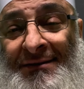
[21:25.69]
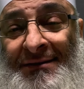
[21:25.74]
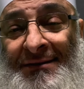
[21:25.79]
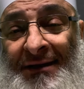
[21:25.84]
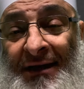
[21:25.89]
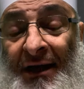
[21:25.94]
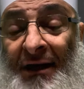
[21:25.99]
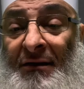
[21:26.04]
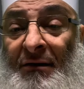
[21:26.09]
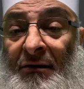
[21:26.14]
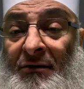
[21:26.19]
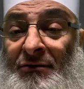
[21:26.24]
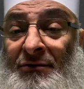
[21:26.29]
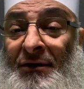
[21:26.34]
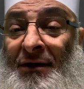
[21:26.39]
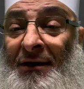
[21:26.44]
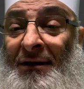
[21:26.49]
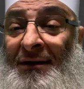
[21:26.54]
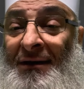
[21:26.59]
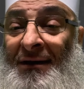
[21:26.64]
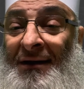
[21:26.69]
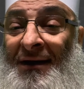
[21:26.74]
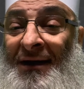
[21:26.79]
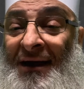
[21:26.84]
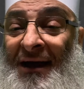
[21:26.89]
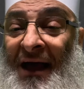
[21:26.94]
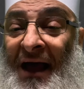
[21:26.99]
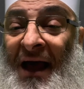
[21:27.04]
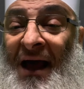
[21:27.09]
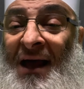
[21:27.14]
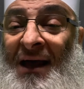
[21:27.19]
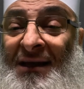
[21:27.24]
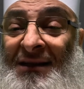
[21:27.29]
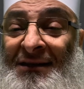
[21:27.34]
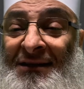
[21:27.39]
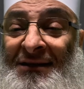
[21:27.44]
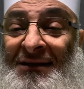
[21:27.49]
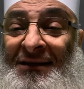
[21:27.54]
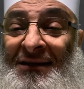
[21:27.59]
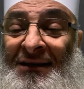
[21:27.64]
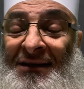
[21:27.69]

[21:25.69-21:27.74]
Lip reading: He rose and